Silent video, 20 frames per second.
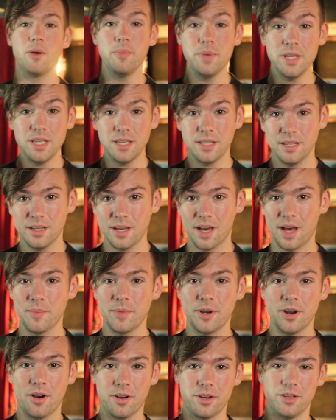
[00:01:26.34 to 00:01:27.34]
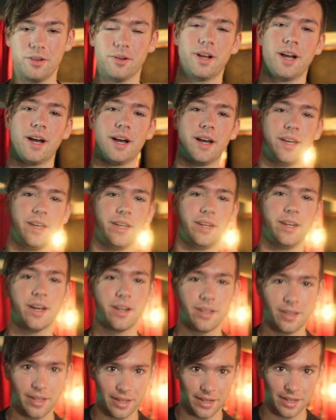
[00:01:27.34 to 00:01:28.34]
me, I'm an audio guy, not
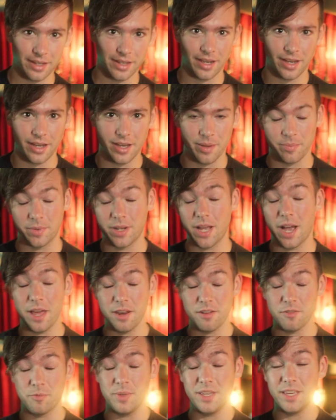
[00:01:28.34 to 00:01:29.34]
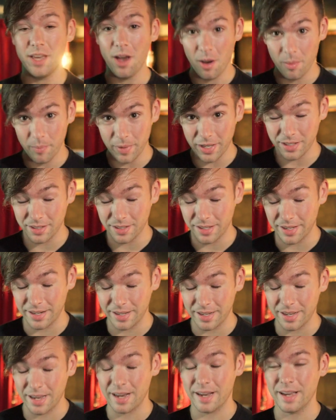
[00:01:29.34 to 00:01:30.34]
a lighting guy. I'm kind of becoming a
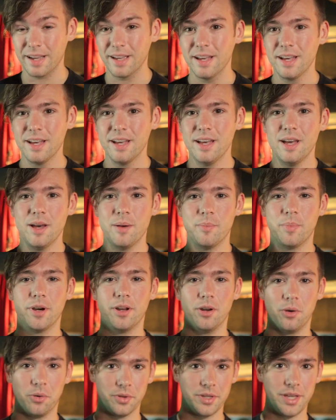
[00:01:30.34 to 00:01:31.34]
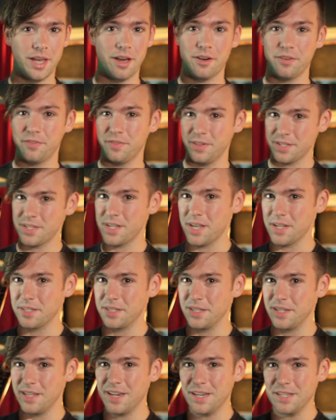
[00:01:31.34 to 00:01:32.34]
lighting guy, but only out of
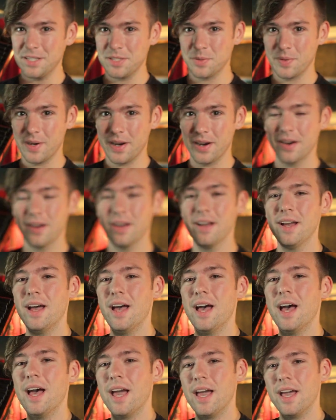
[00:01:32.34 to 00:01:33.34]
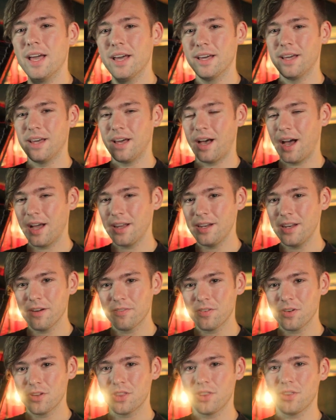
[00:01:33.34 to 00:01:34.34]
necessity, I swear. And I
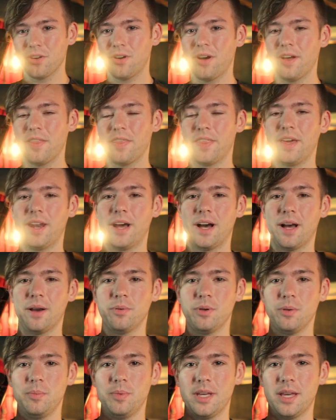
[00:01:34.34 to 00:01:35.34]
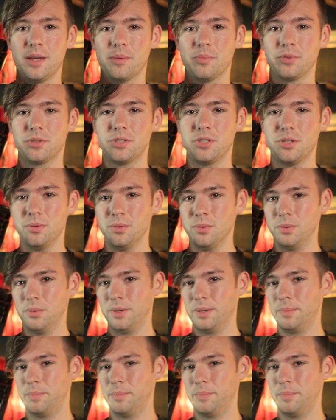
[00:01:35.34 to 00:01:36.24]
never thought that I would be able to